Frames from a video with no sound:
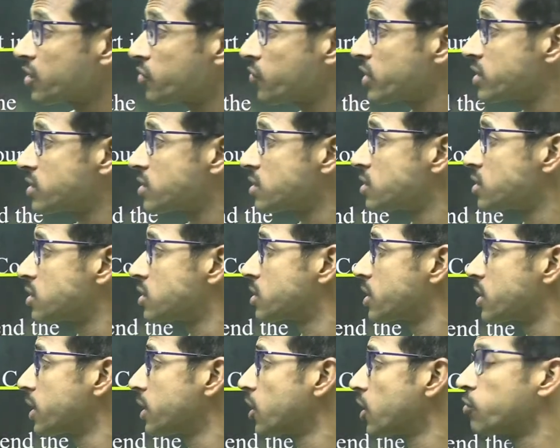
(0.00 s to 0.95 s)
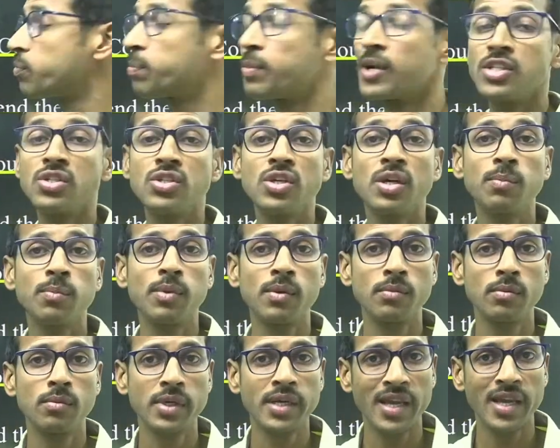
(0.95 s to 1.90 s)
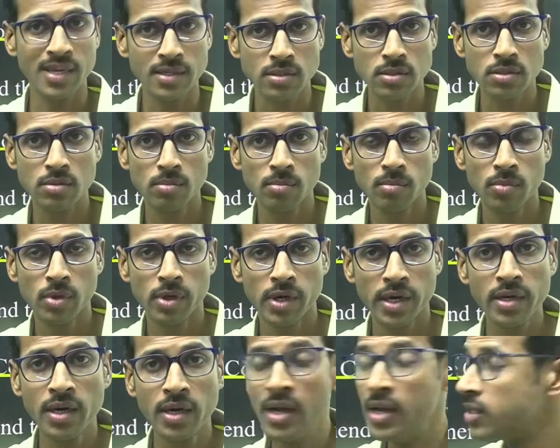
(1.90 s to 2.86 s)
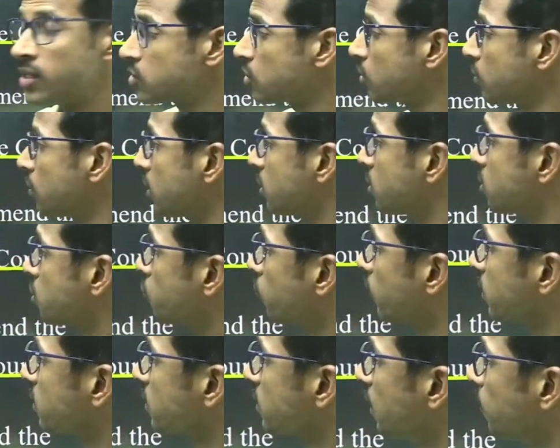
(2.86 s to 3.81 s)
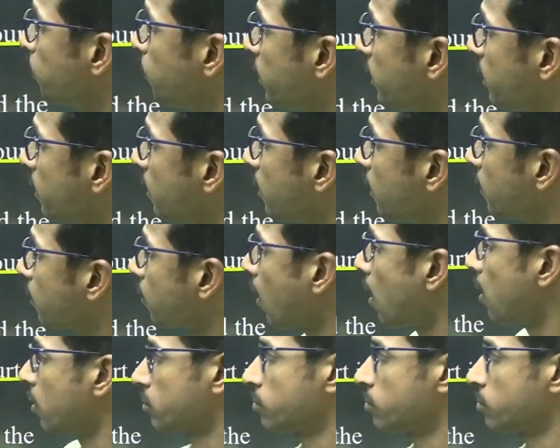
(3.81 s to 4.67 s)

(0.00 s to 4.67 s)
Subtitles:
versus State of Punjab case, right? So this was completely wrong.